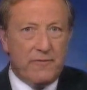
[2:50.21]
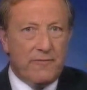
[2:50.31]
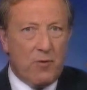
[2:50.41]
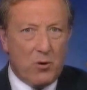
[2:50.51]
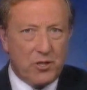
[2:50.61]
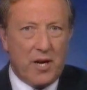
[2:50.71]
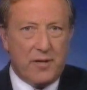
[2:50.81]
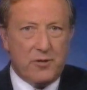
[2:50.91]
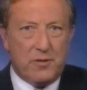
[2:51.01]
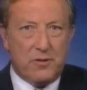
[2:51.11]
4
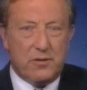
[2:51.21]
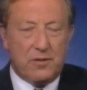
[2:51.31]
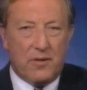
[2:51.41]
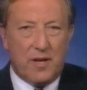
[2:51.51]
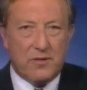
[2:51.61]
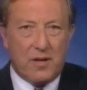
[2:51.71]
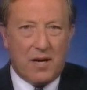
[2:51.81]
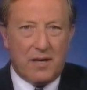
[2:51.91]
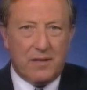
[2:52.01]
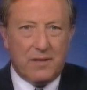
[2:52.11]
changes to their
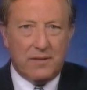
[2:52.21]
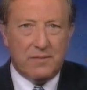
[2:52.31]
side.